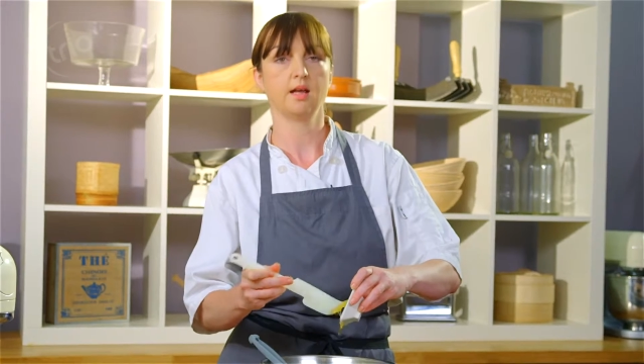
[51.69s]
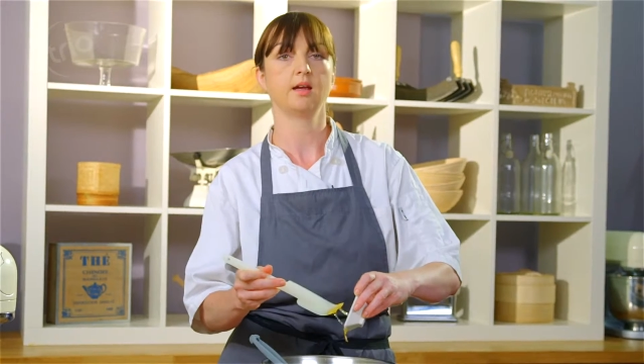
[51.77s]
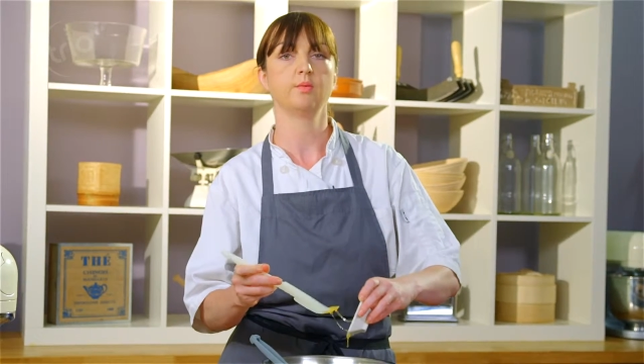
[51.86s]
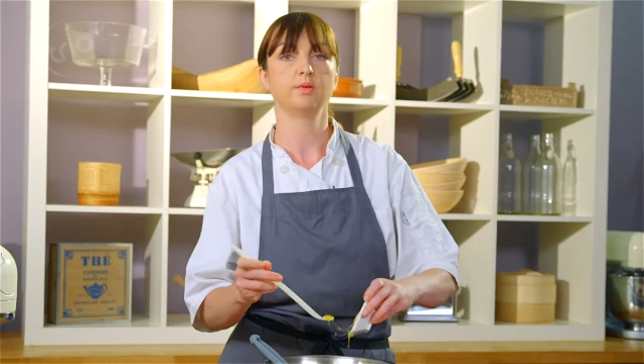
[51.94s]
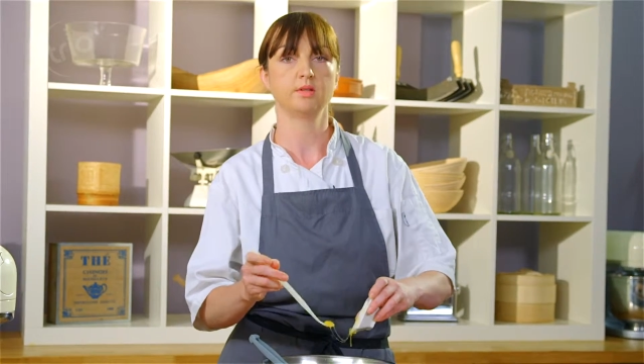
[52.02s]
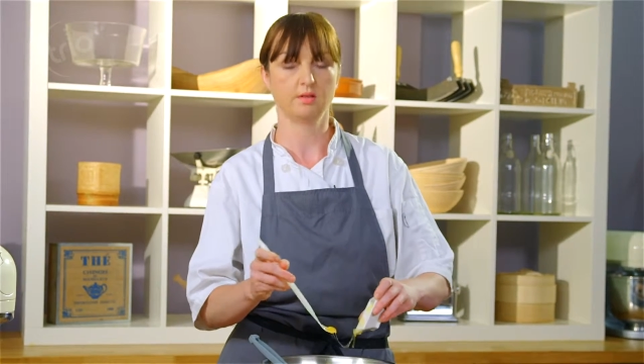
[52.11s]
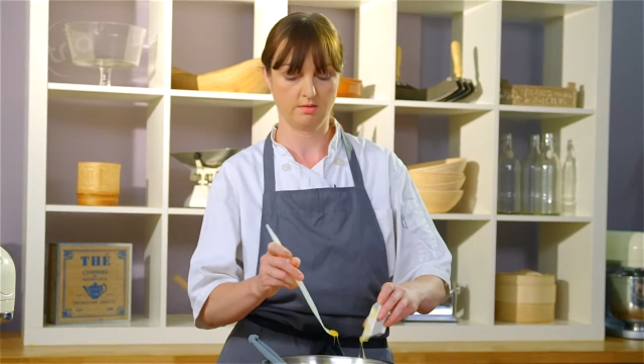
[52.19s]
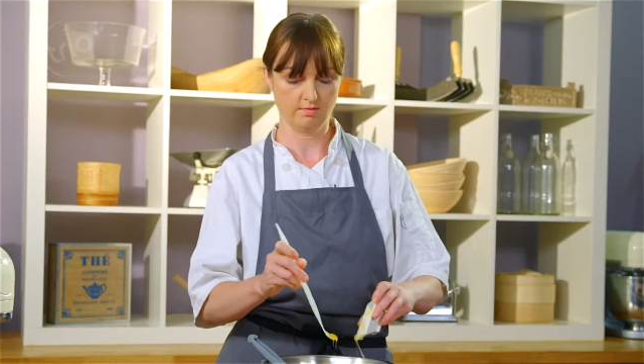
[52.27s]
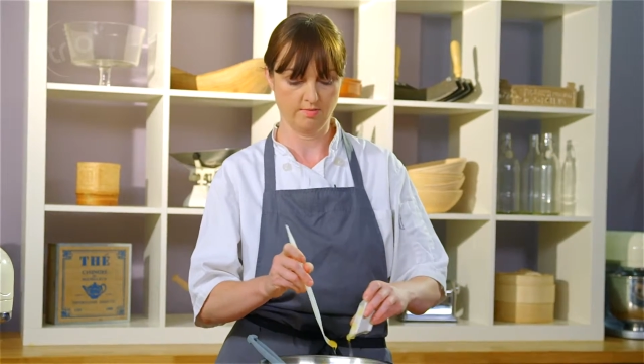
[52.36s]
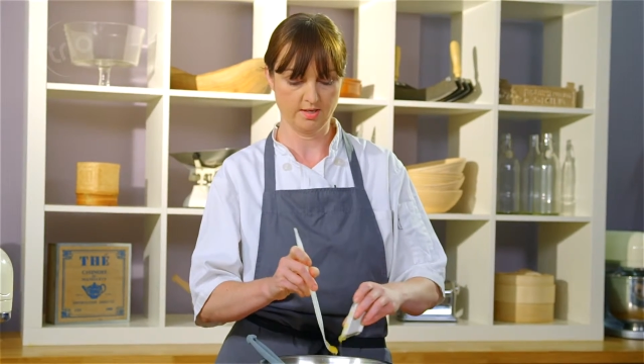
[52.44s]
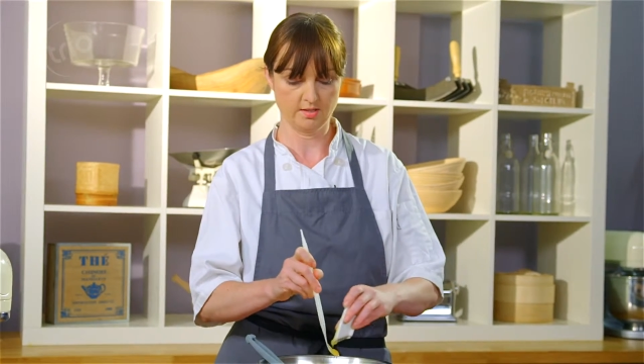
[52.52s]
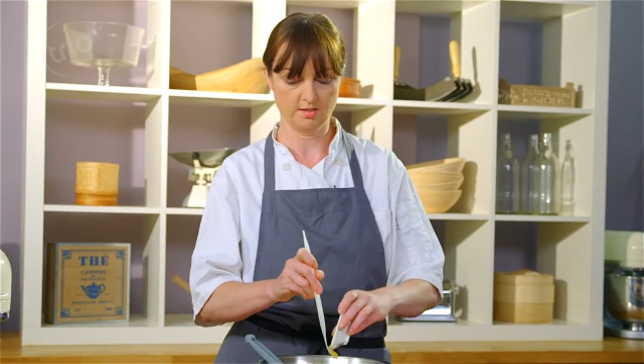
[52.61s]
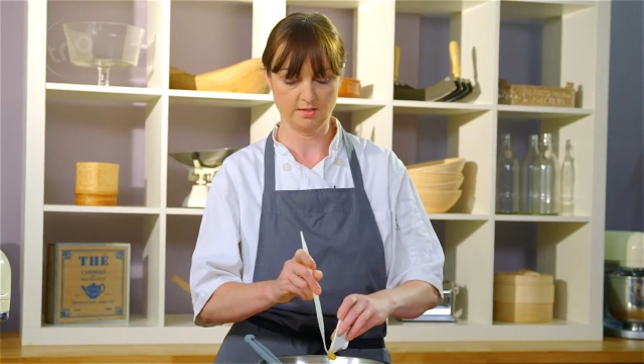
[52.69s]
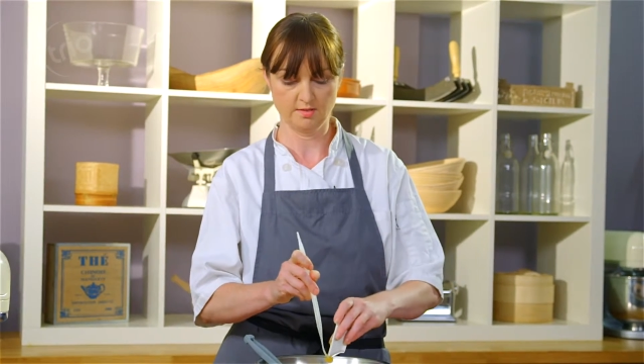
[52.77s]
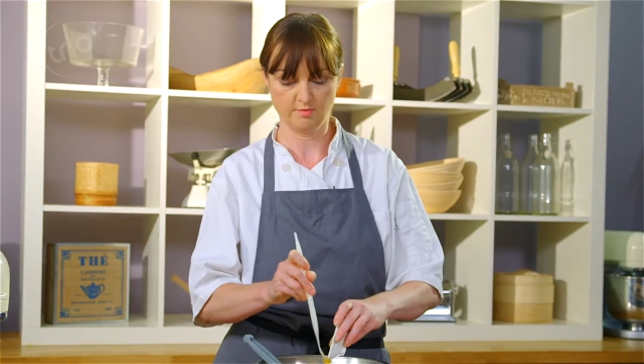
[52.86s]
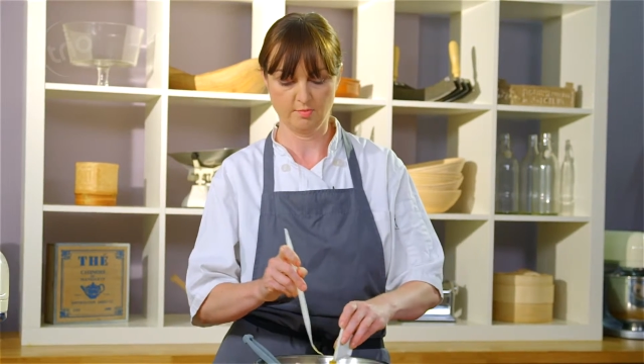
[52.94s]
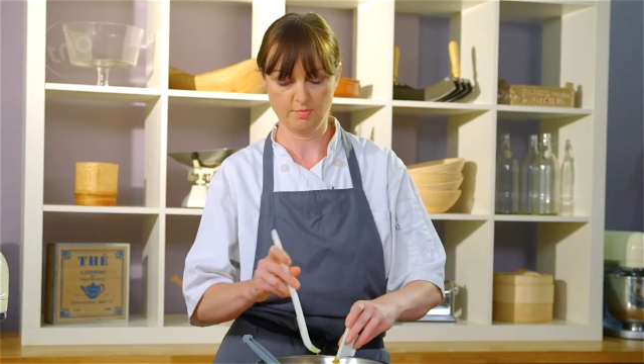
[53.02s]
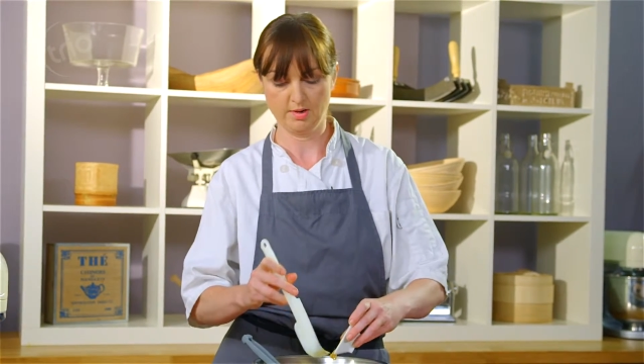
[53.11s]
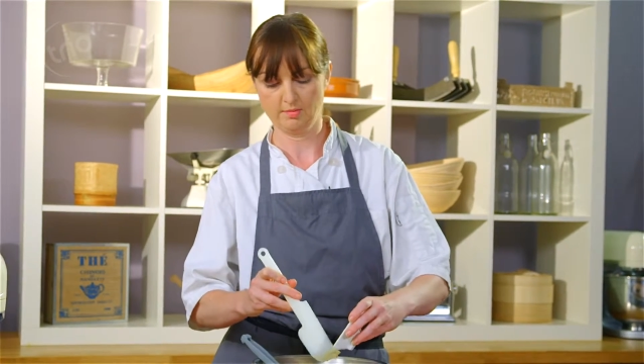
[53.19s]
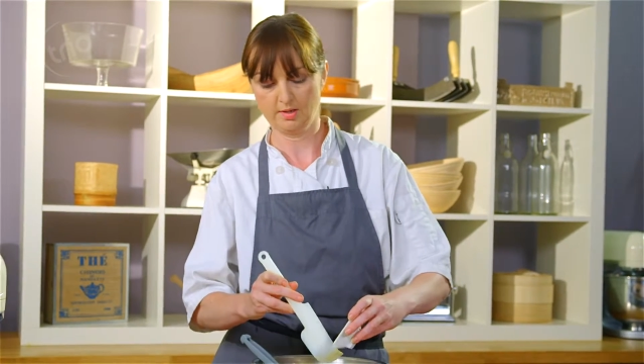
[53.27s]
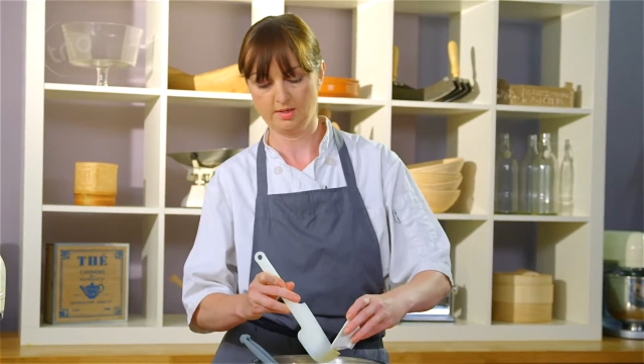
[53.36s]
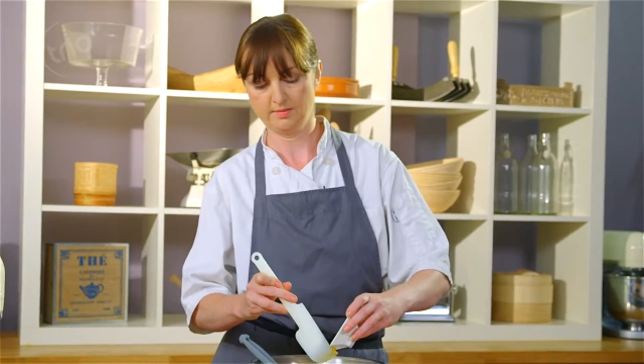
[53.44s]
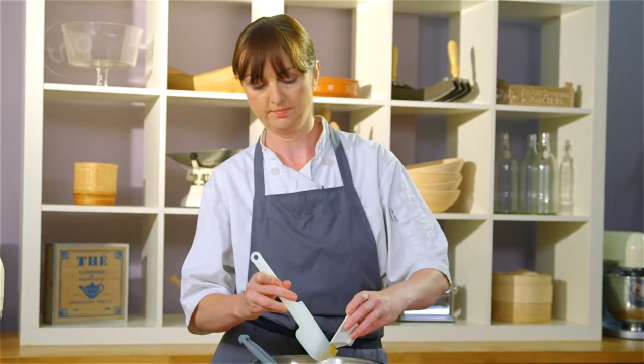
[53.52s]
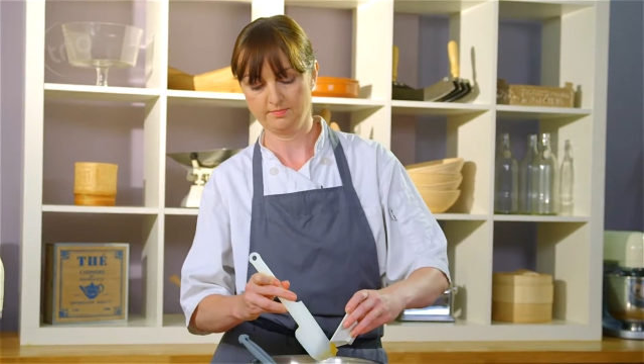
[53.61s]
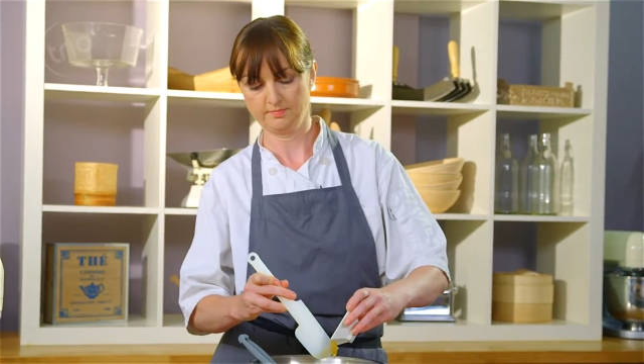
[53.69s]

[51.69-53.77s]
light with the richness of the brownie.